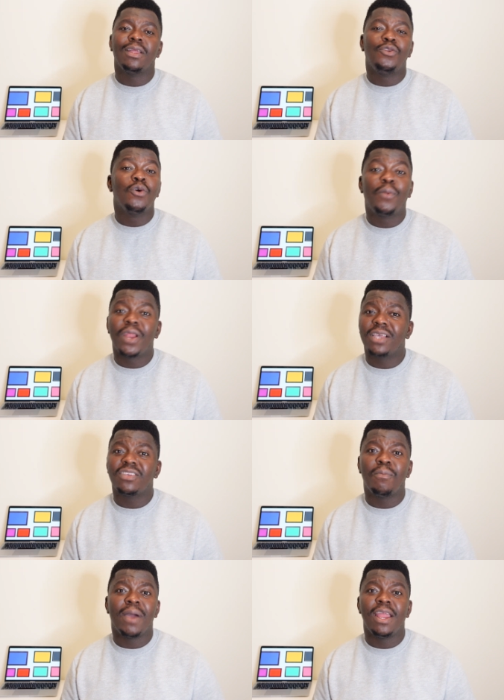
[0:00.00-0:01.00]
Don't bother
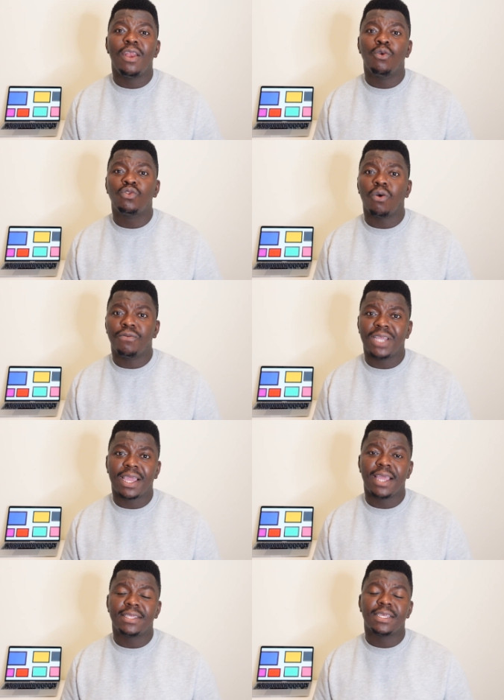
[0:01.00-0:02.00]
yourself buying loads of
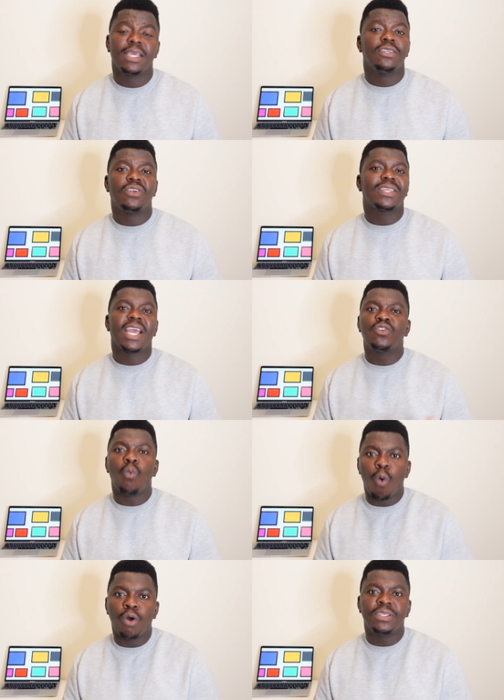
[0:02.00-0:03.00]
jackets. Just get
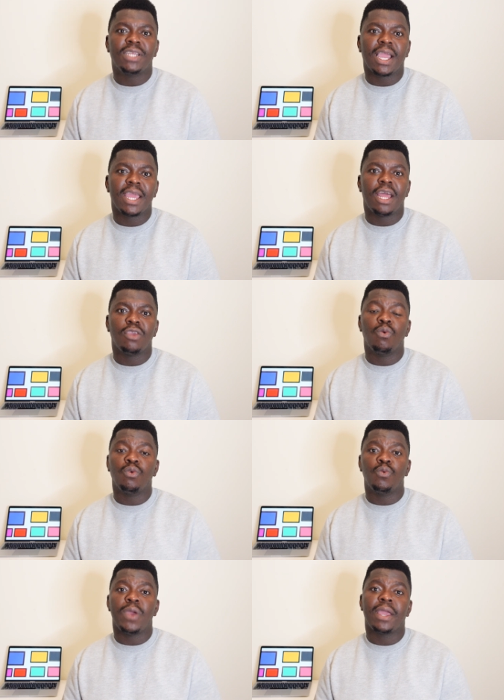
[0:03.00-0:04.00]
one jacket that you
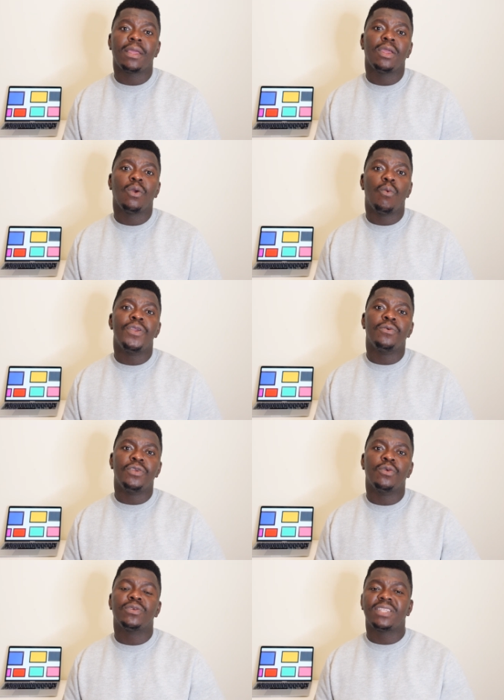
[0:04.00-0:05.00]
would wear when
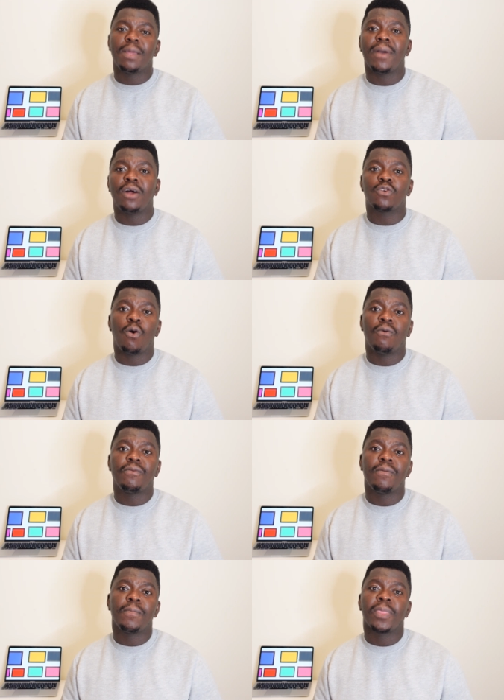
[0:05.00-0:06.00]
you step out
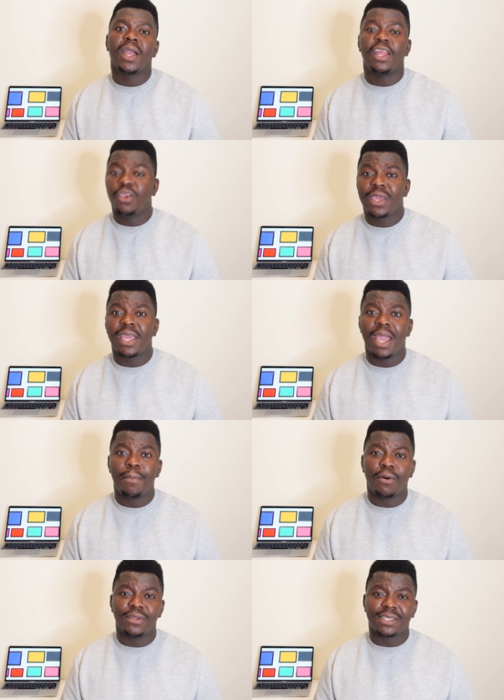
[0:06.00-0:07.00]
of the UK
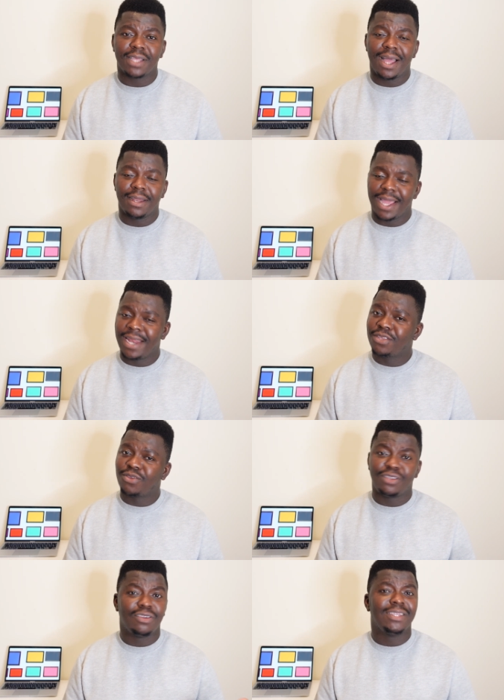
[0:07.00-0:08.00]
airports. And I need
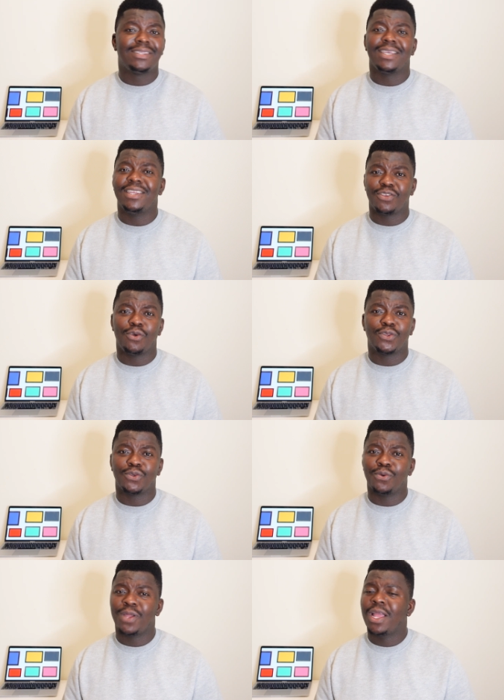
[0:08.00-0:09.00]
to actually say this
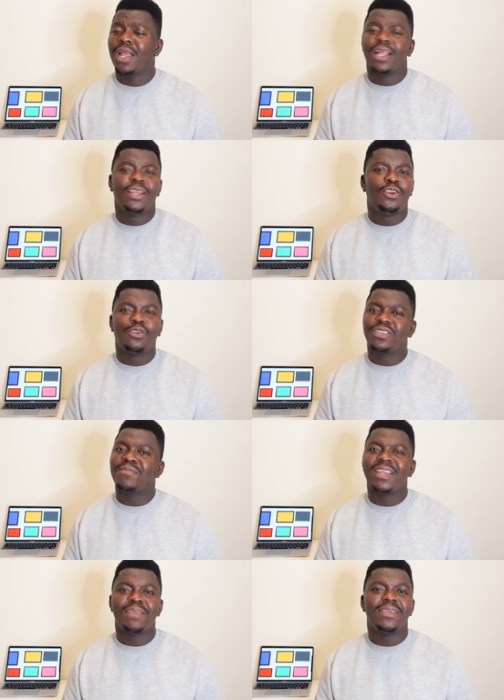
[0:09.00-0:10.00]
also, don't
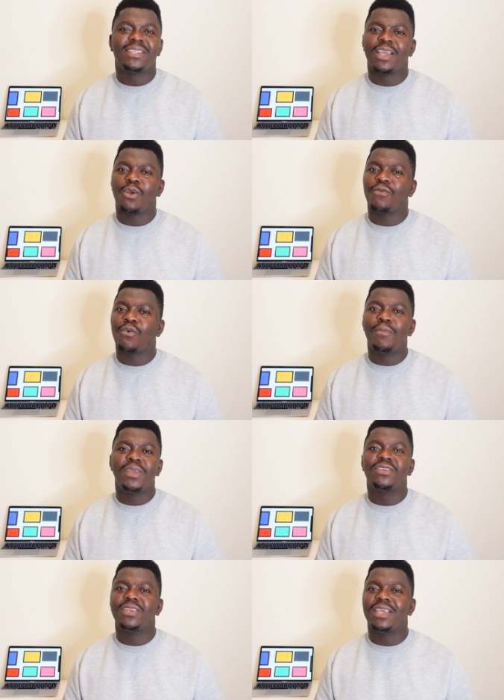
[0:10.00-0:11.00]
make the mistake of
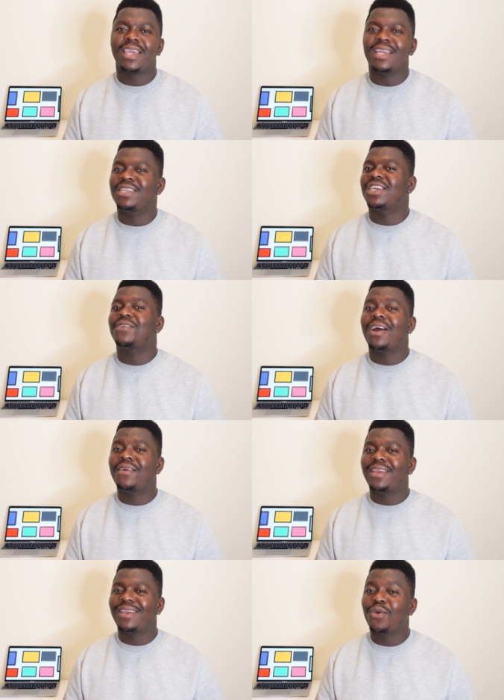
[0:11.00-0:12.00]
coming to the UK in
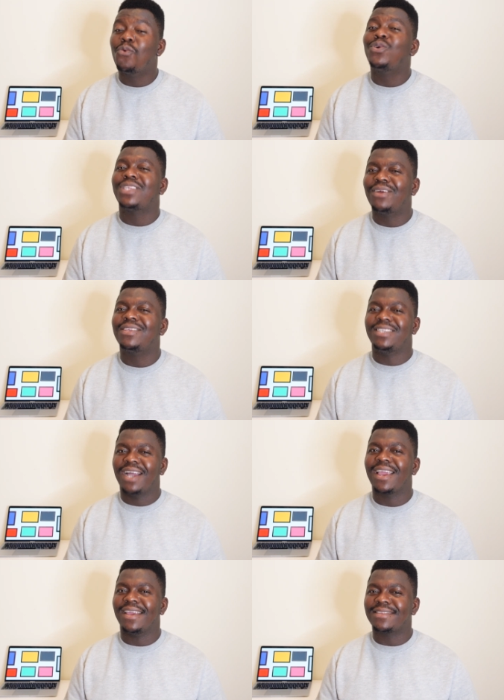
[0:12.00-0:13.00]
January without a
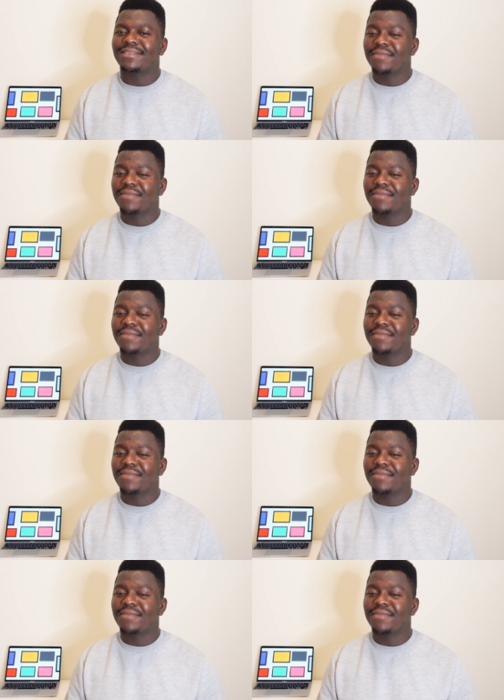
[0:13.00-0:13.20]
jacket.